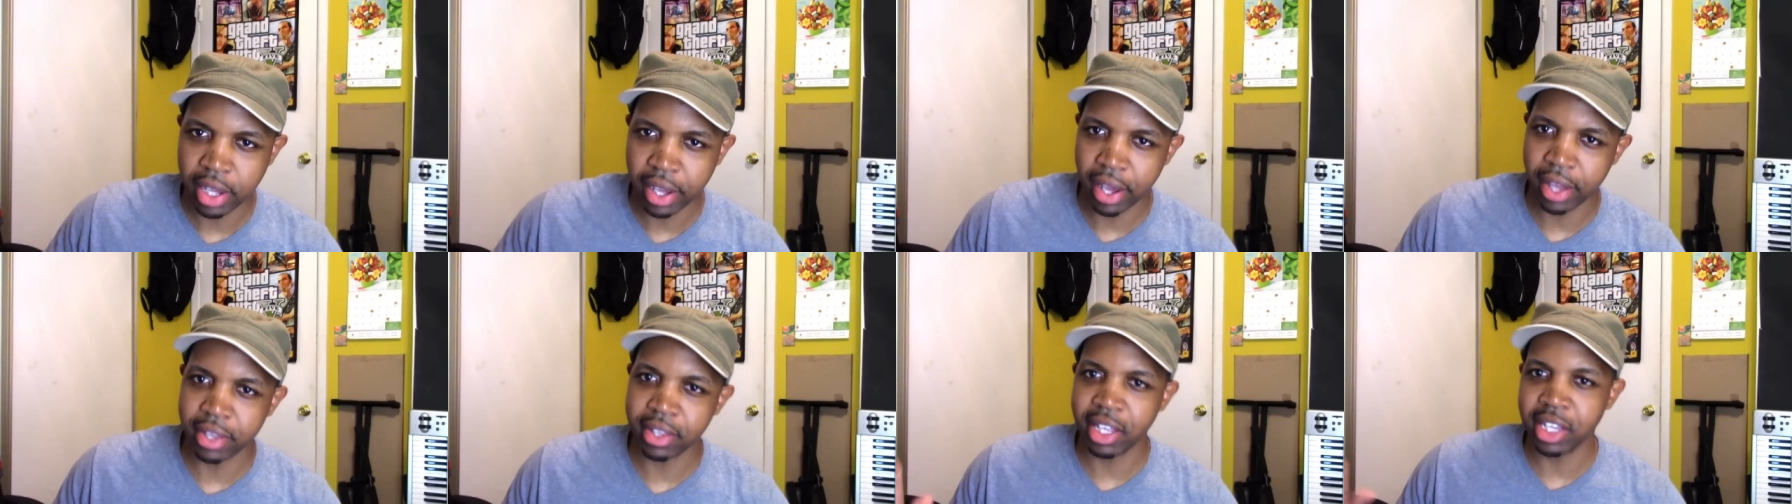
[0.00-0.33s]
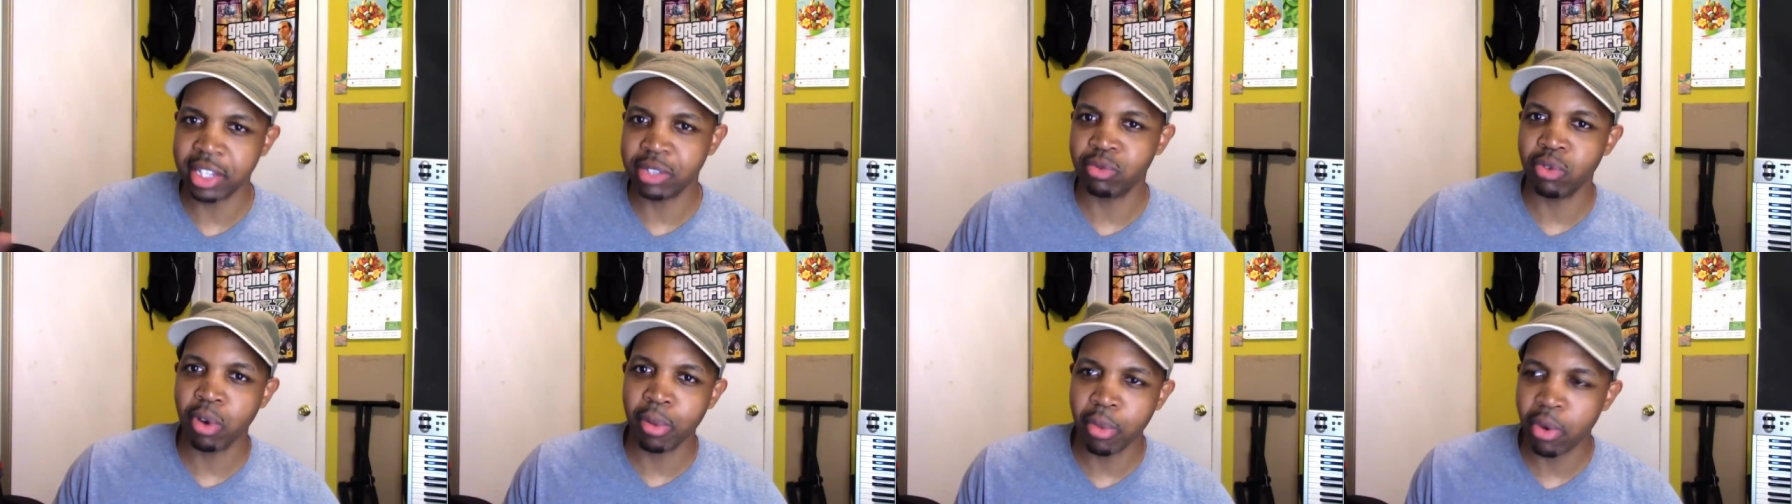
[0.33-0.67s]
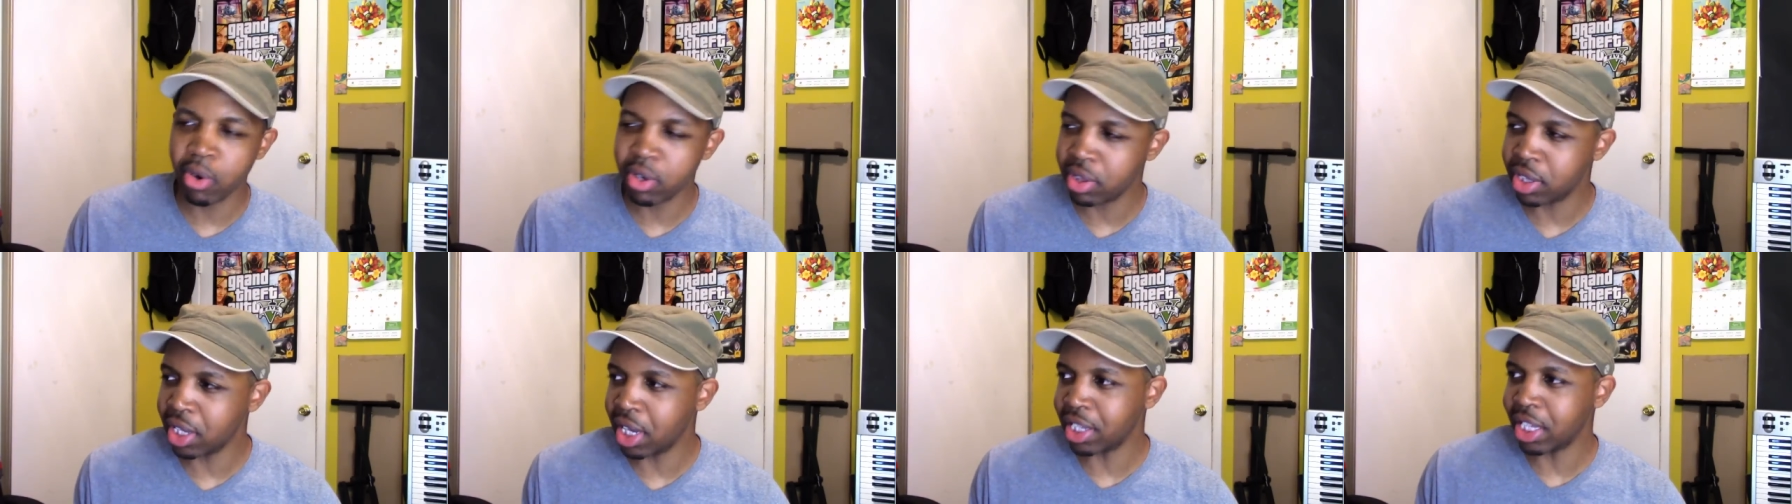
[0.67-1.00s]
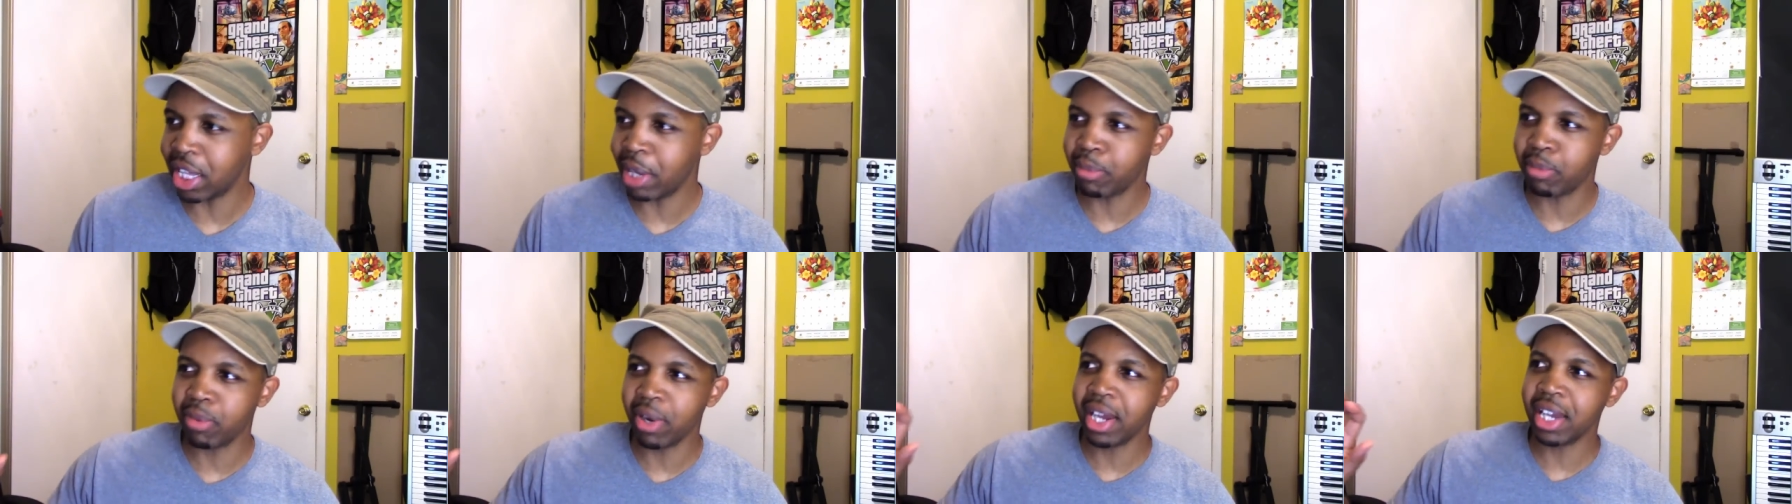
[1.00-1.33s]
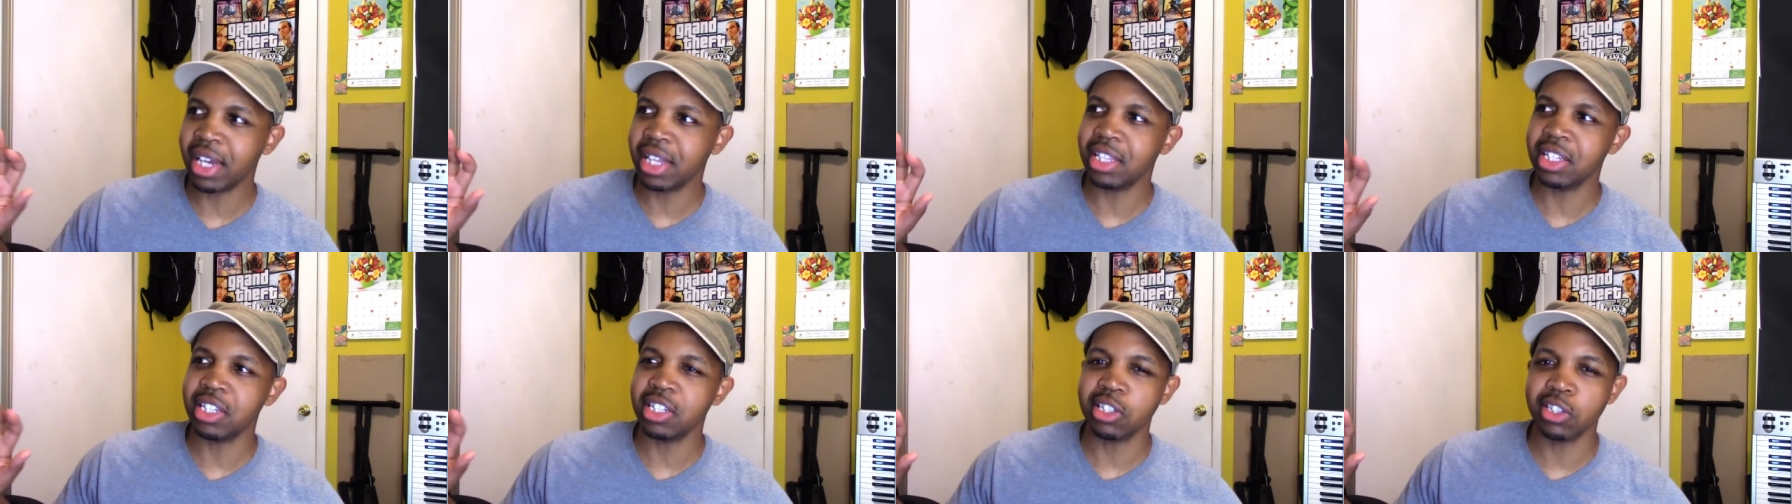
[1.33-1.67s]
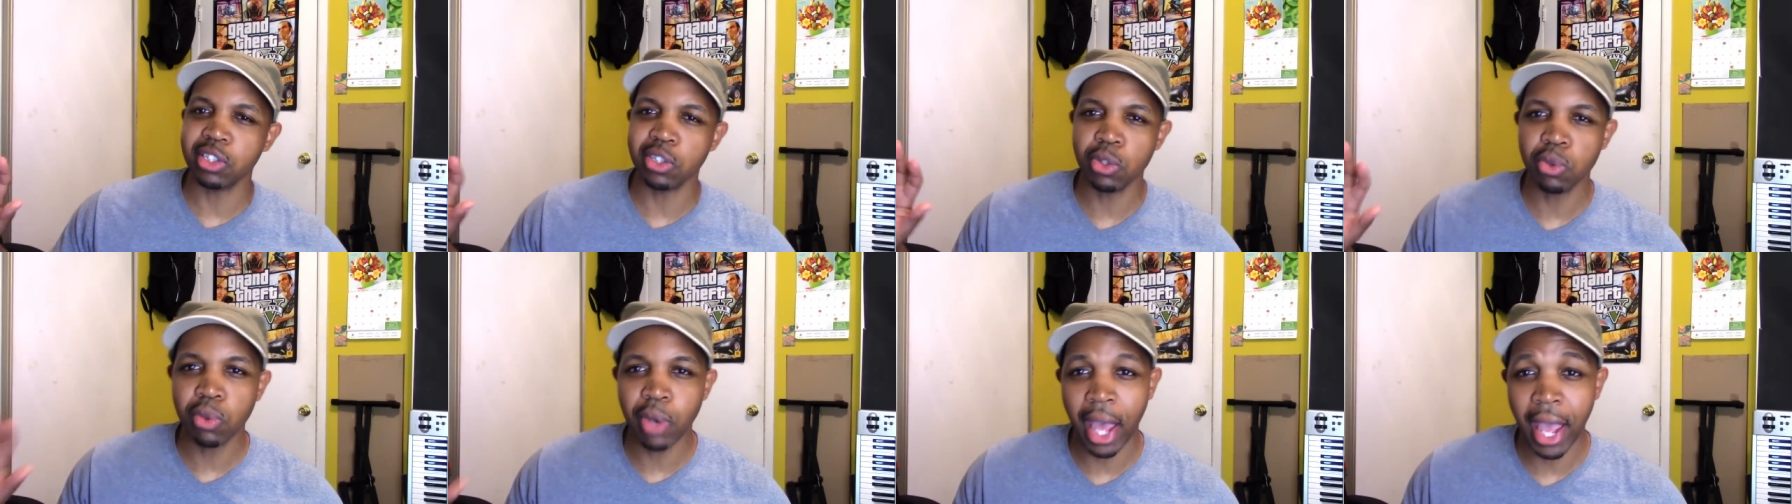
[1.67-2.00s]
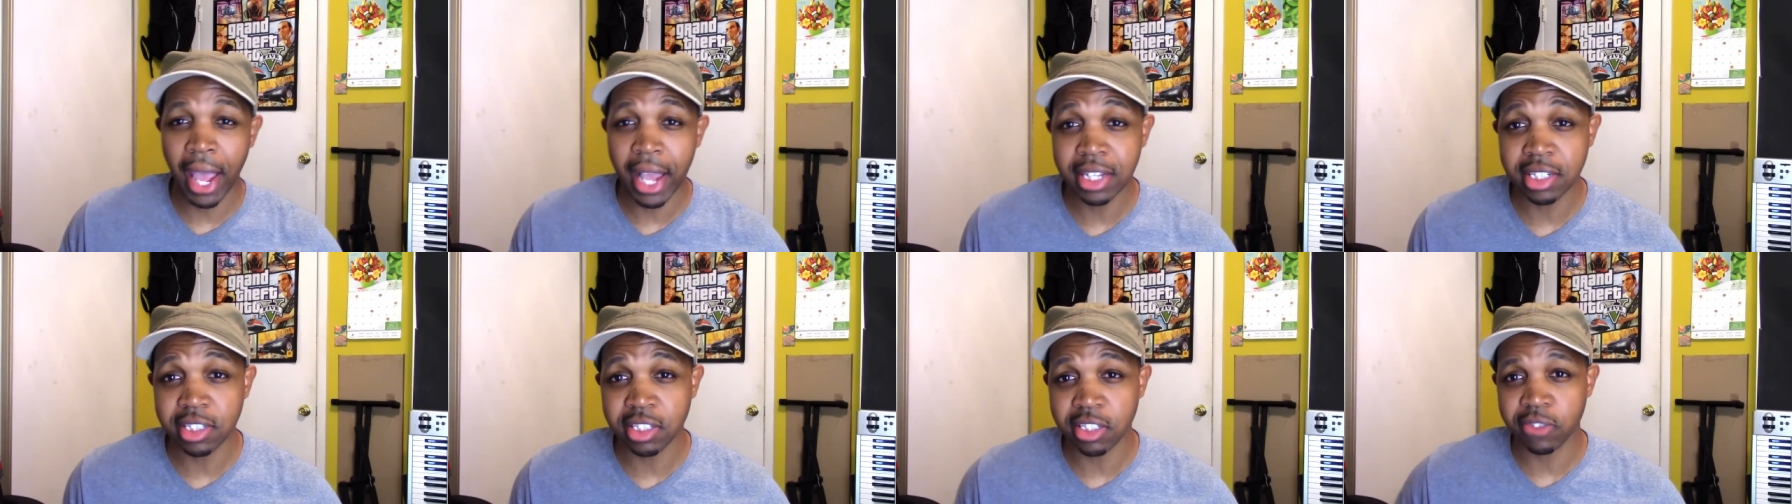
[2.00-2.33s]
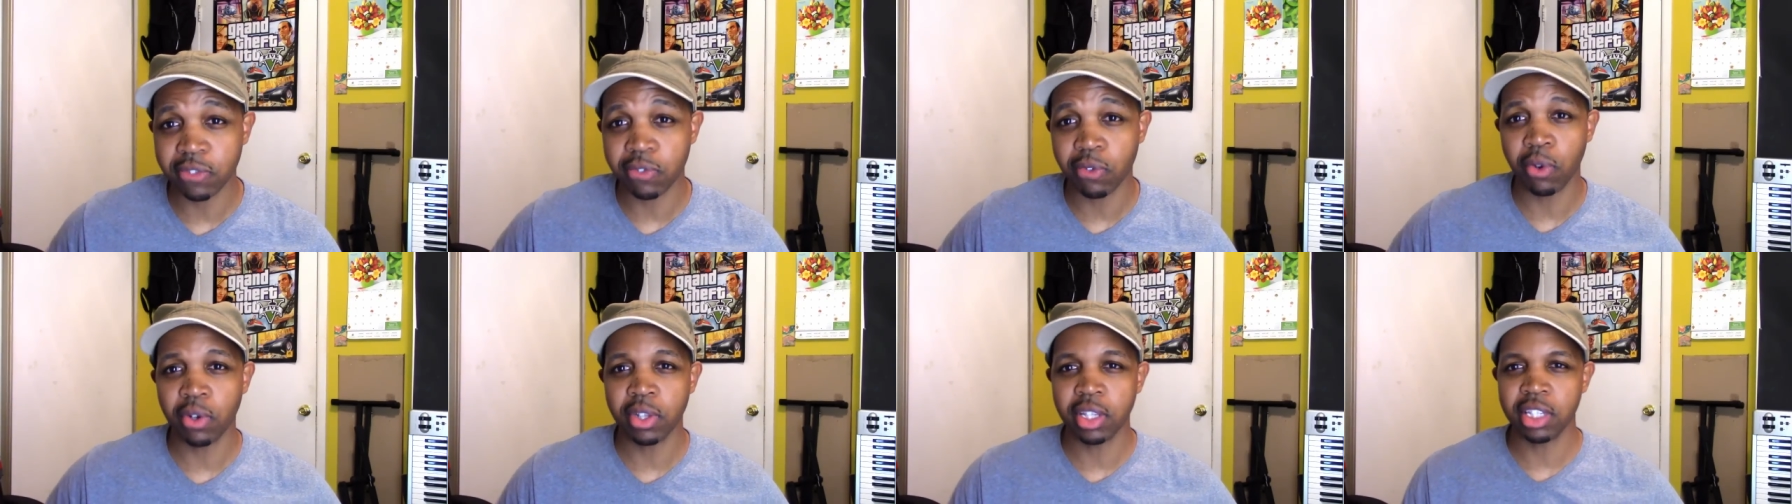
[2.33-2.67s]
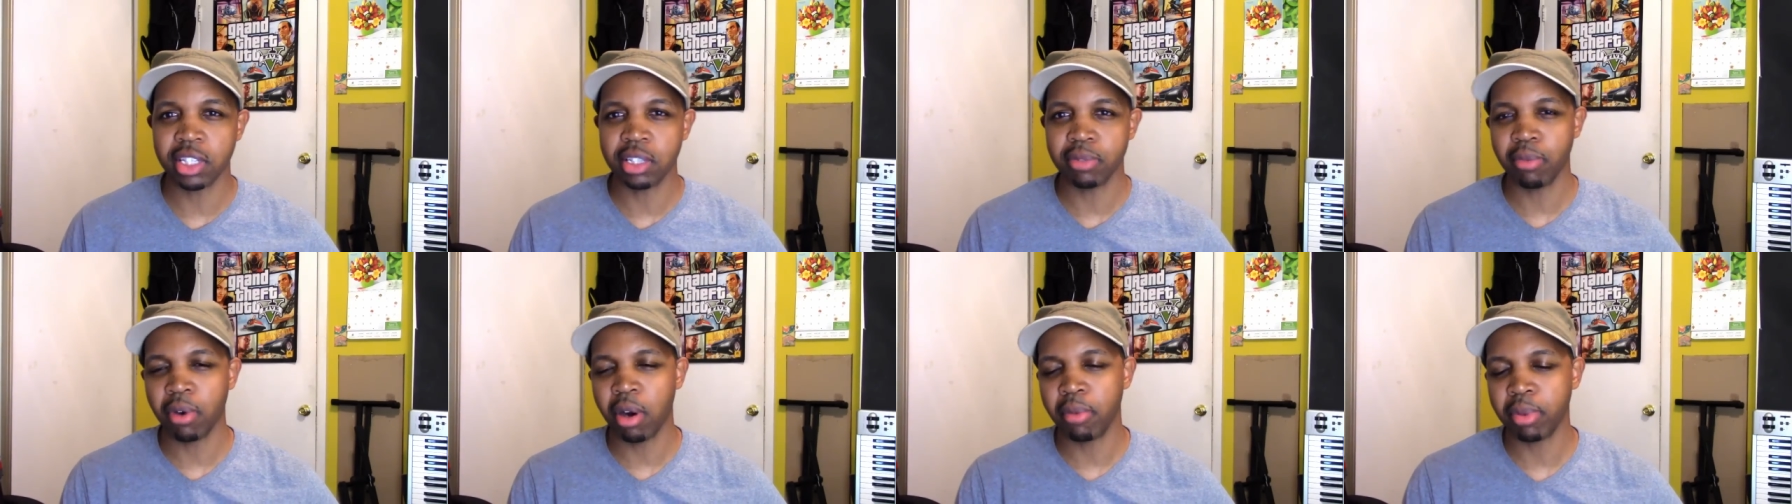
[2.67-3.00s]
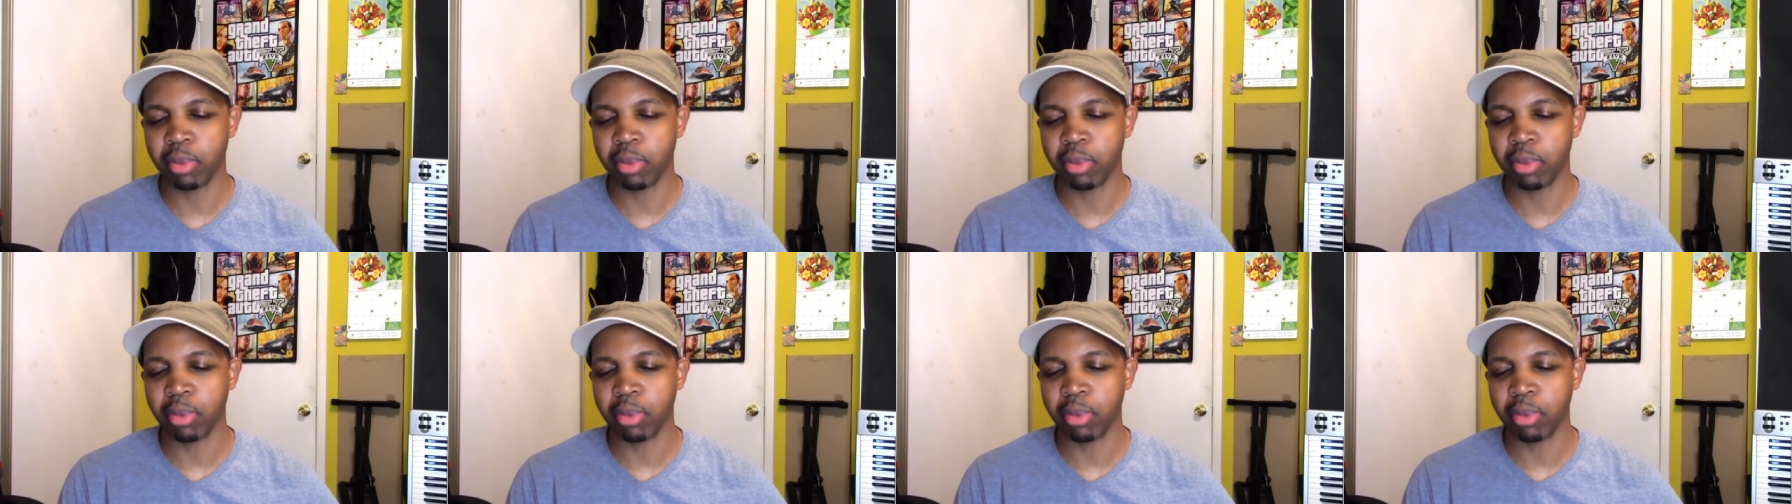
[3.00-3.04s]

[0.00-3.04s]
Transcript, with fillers: and that's one more thing. They bring in these new agents for the Tomorrow